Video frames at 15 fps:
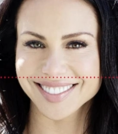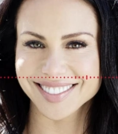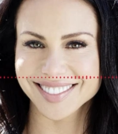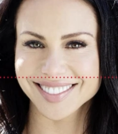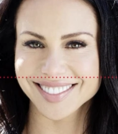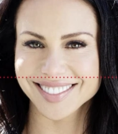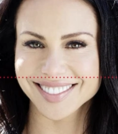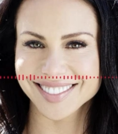
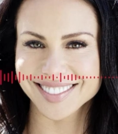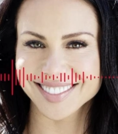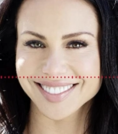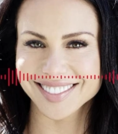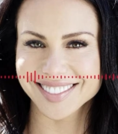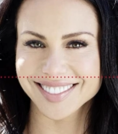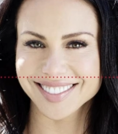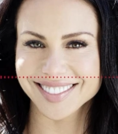Mm, I
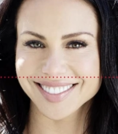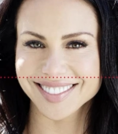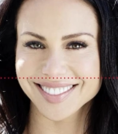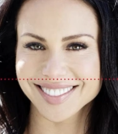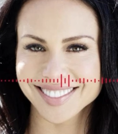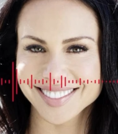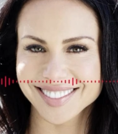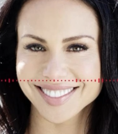love that.
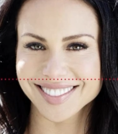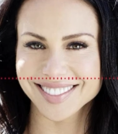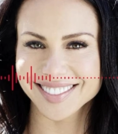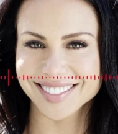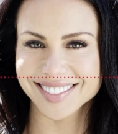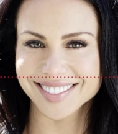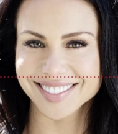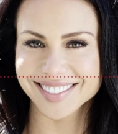How
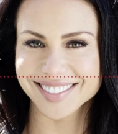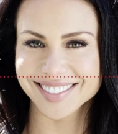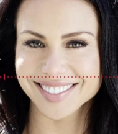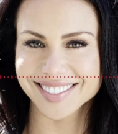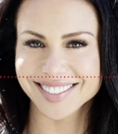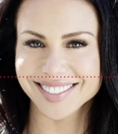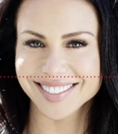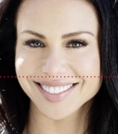important
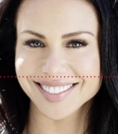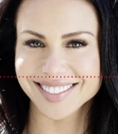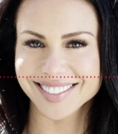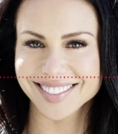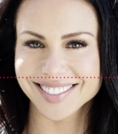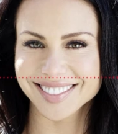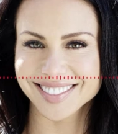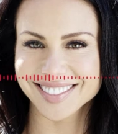is
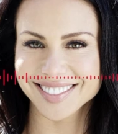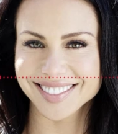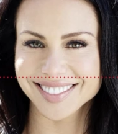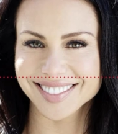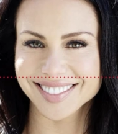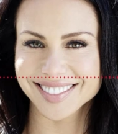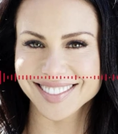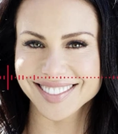
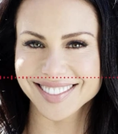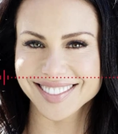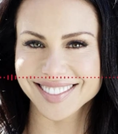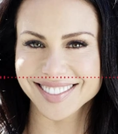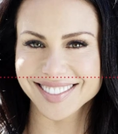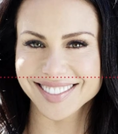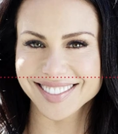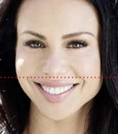strength
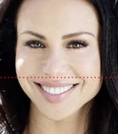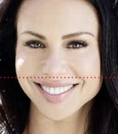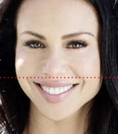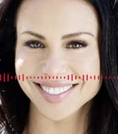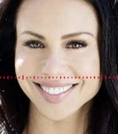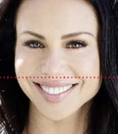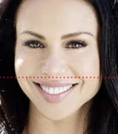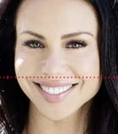training
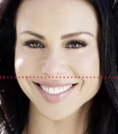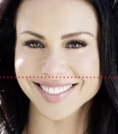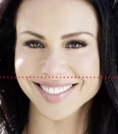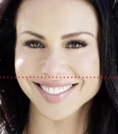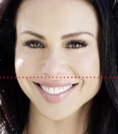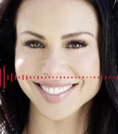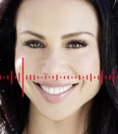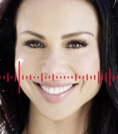versus
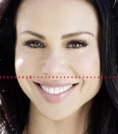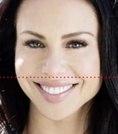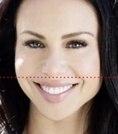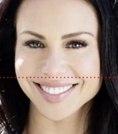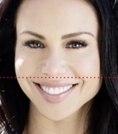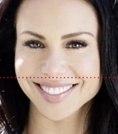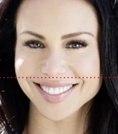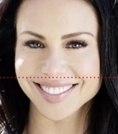
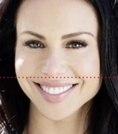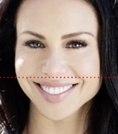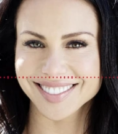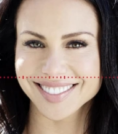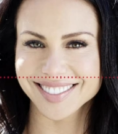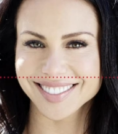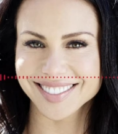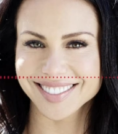just
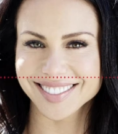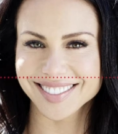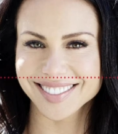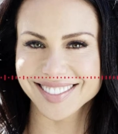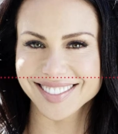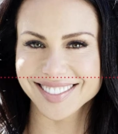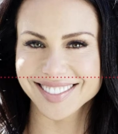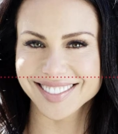moving
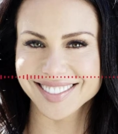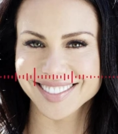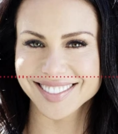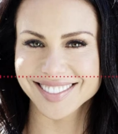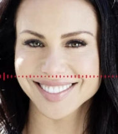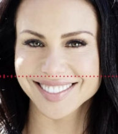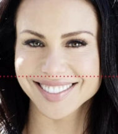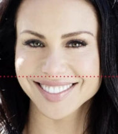for these
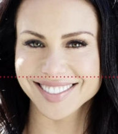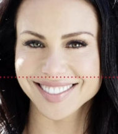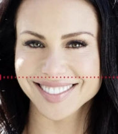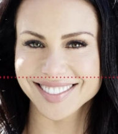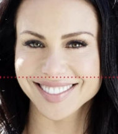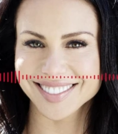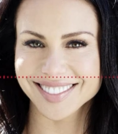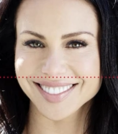populations?
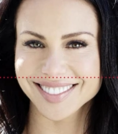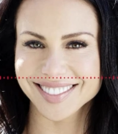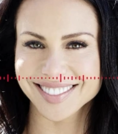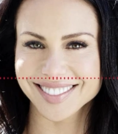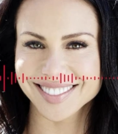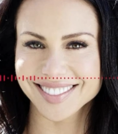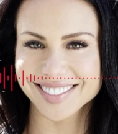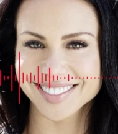Things like
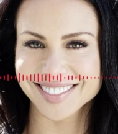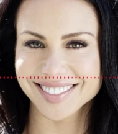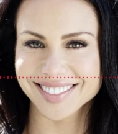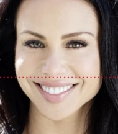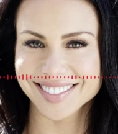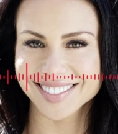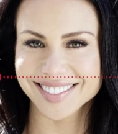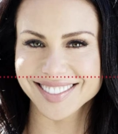yoga,
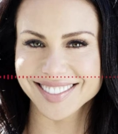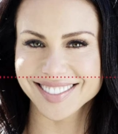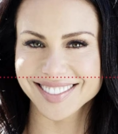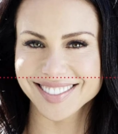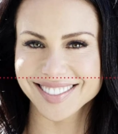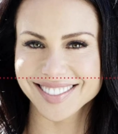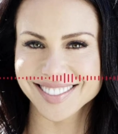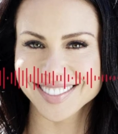walking, biking.
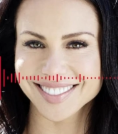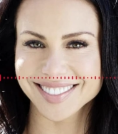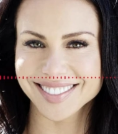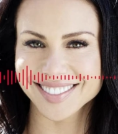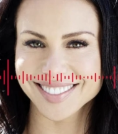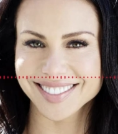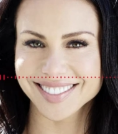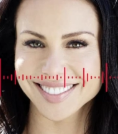How
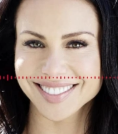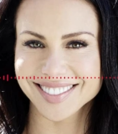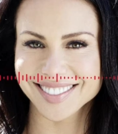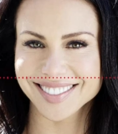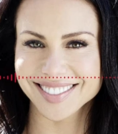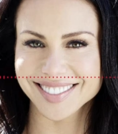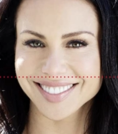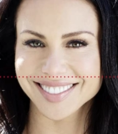important it
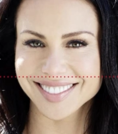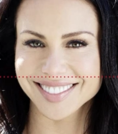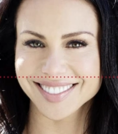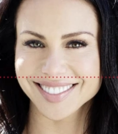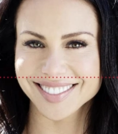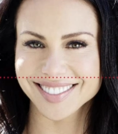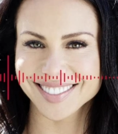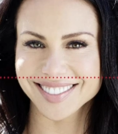is to,
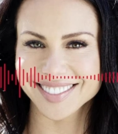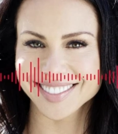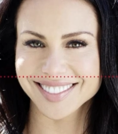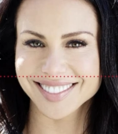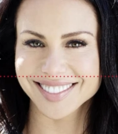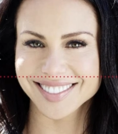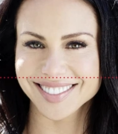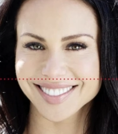what's that?